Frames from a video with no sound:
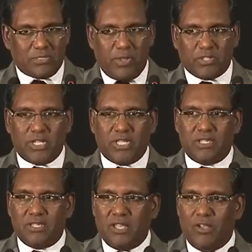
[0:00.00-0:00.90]
especially
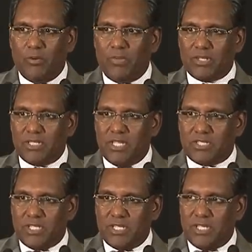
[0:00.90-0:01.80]
our
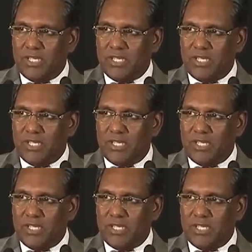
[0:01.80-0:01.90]
Bangladeshi